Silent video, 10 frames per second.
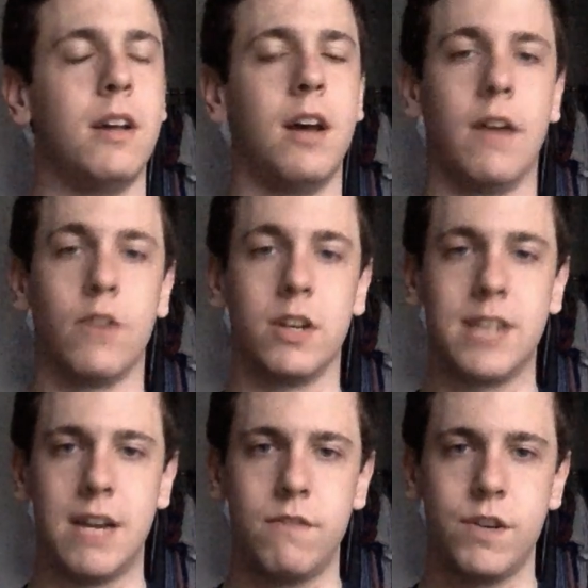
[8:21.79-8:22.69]
I've got a
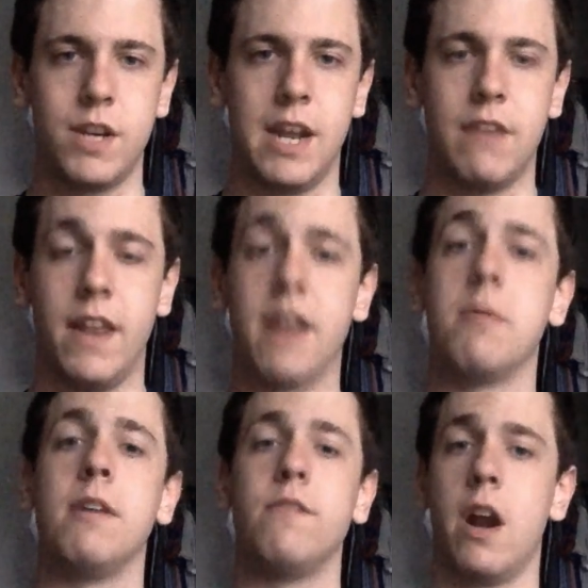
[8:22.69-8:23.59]
day of revision left, then it's
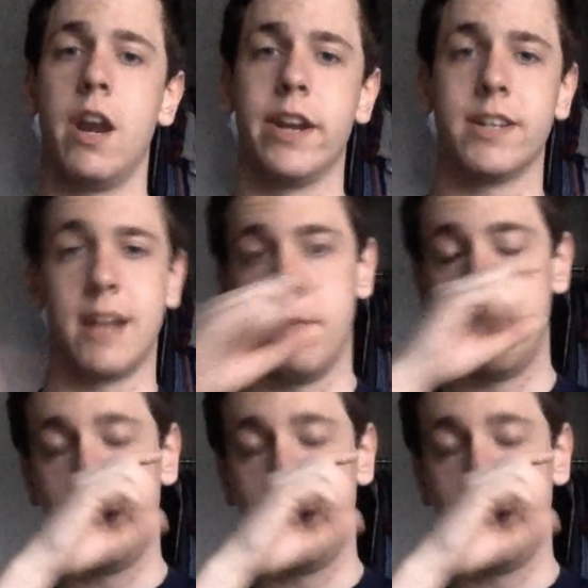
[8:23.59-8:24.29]
my final exam.